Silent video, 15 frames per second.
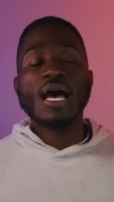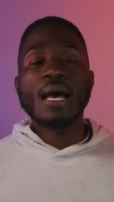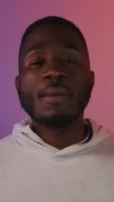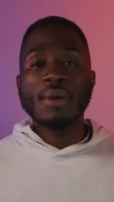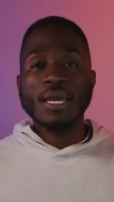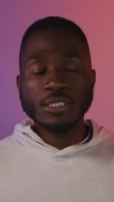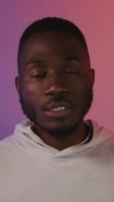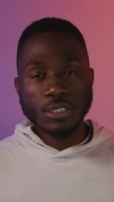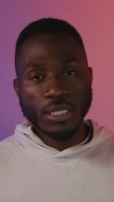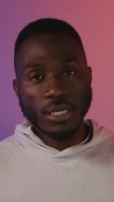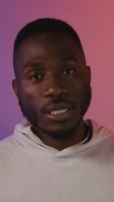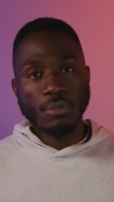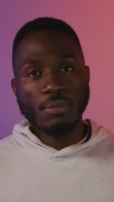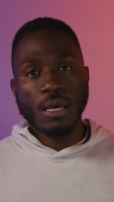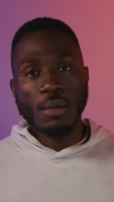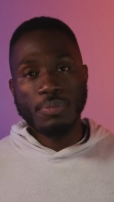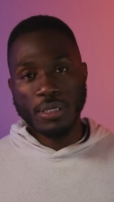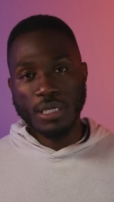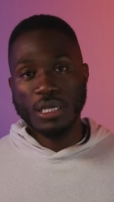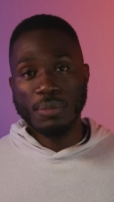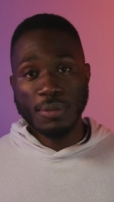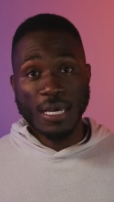I'm actually thinking about
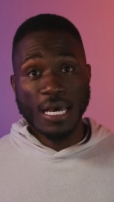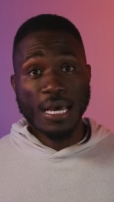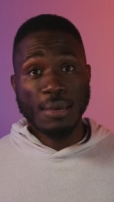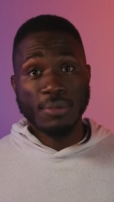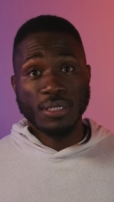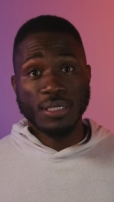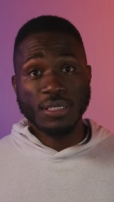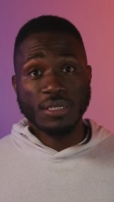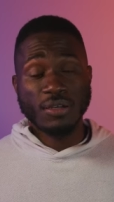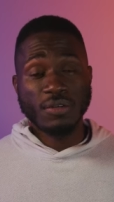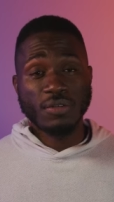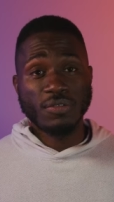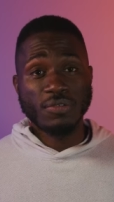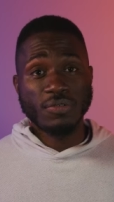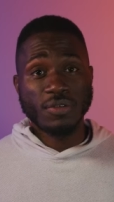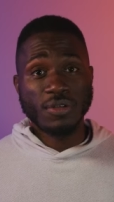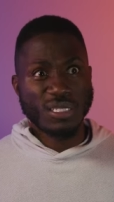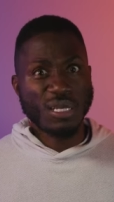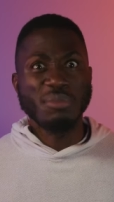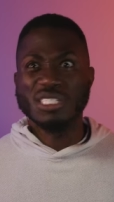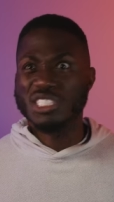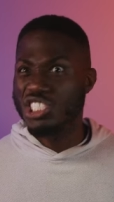picking up a hobby of uh, becoming a